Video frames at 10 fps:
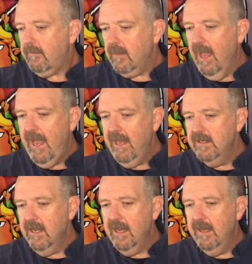
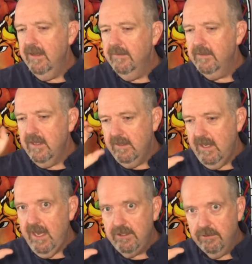the
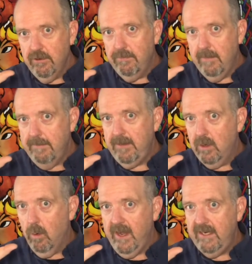age group might be
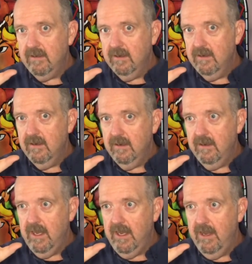quite
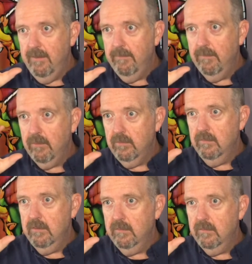
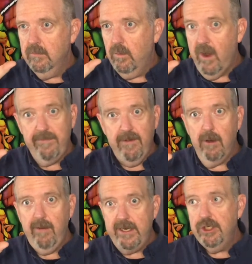
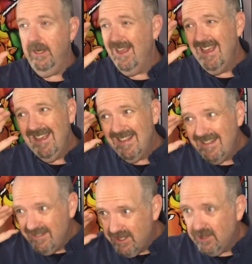far-ranging.
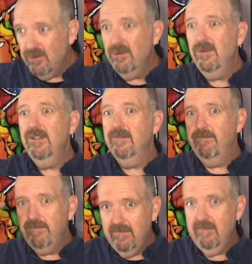Schools
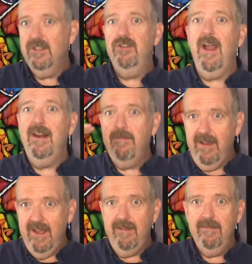
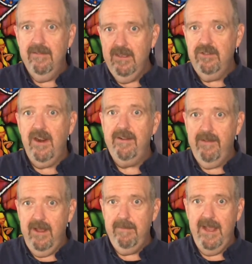
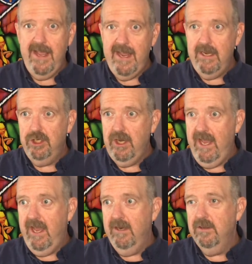stratify by age,
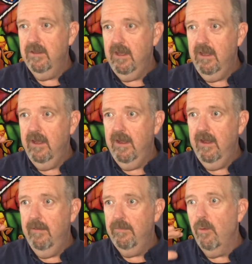and
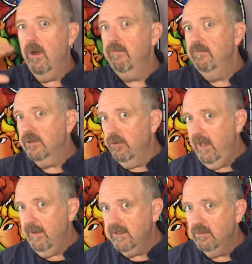the one-room
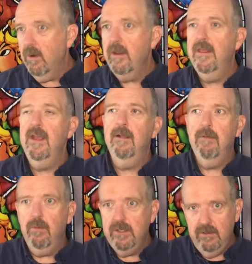schoolhouse is one thing,
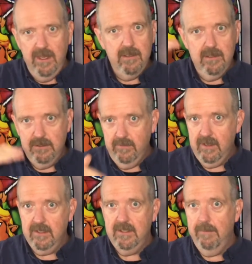but once you get into sort of the
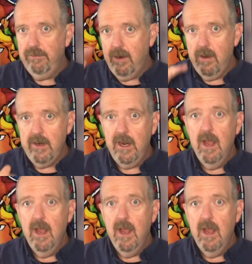contemporary